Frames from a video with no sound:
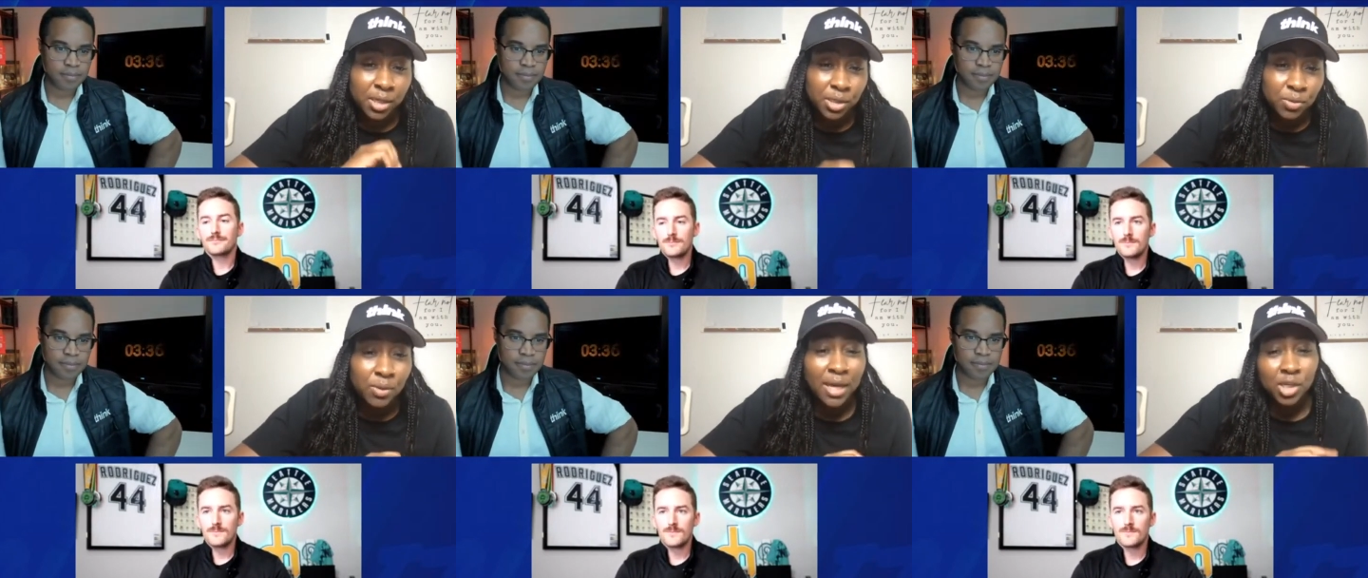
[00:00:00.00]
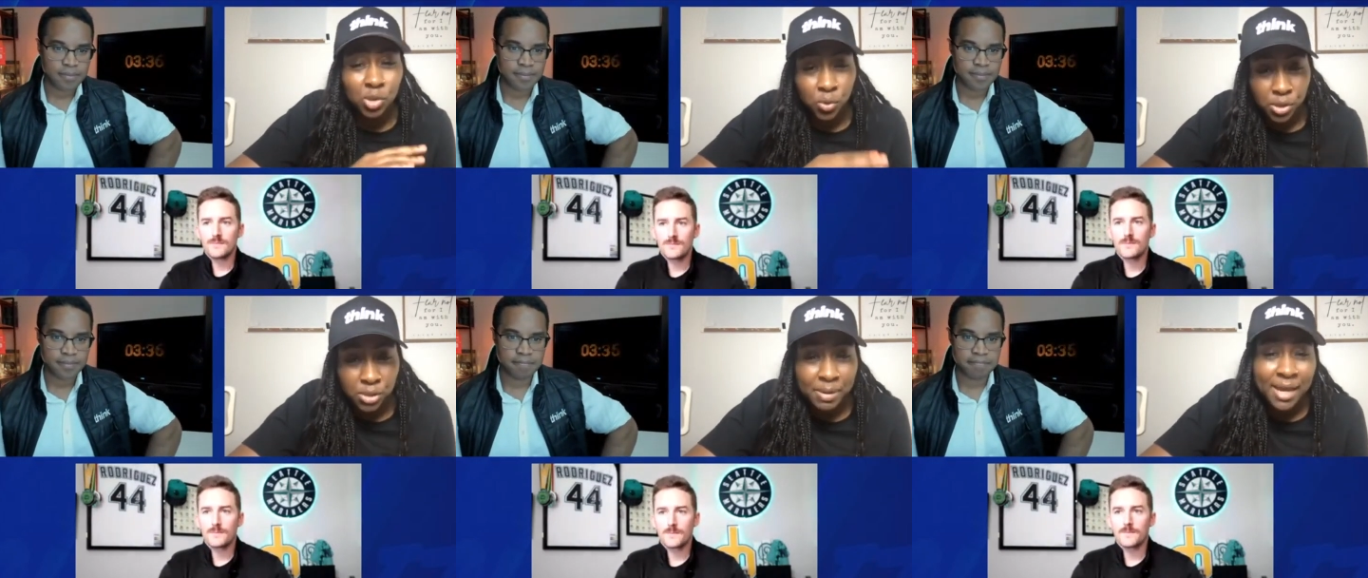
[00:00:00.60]
Speaker 1: to do like
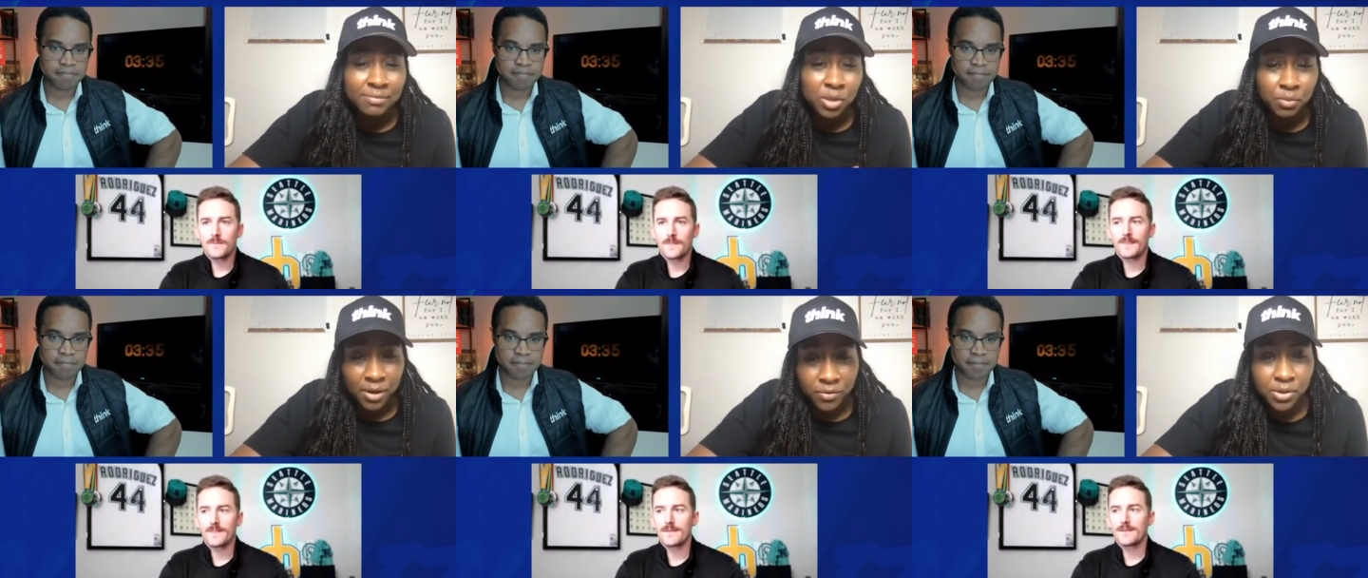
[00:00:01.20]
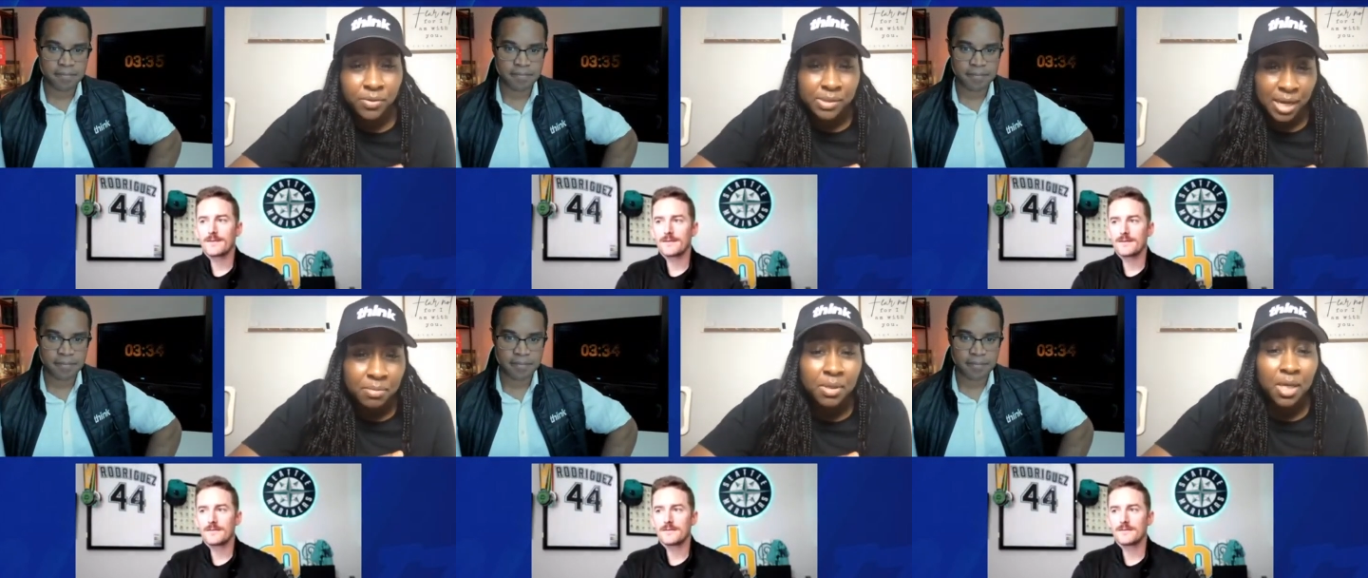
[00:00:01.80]
shortest path to revenue
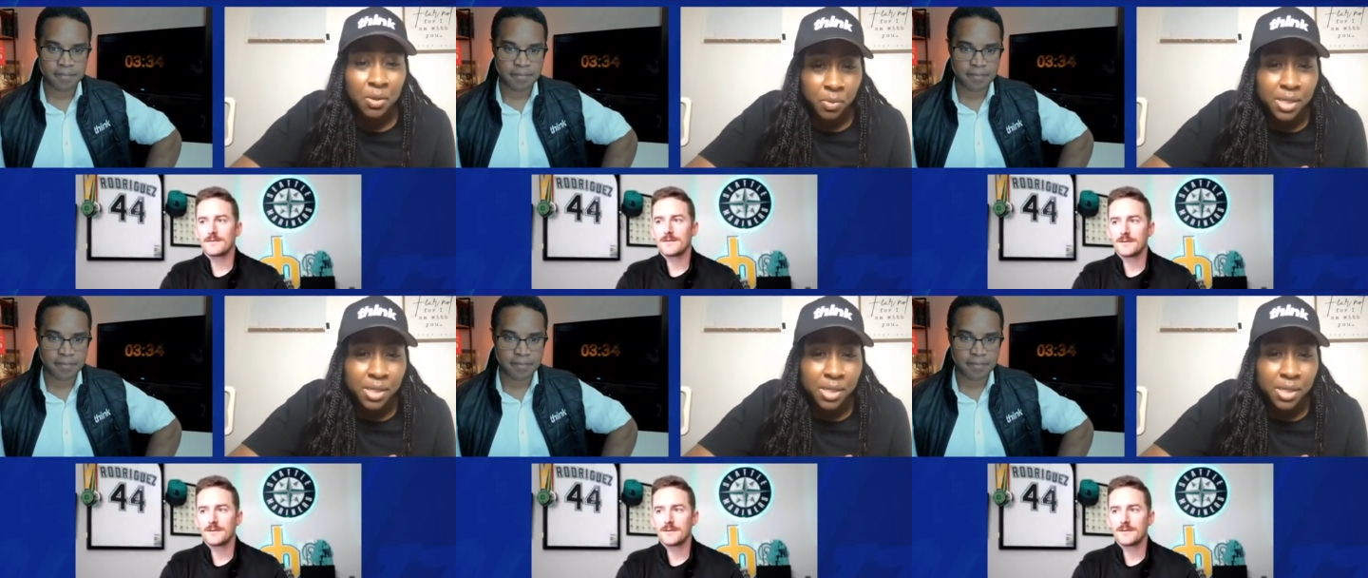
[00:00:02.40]
type thing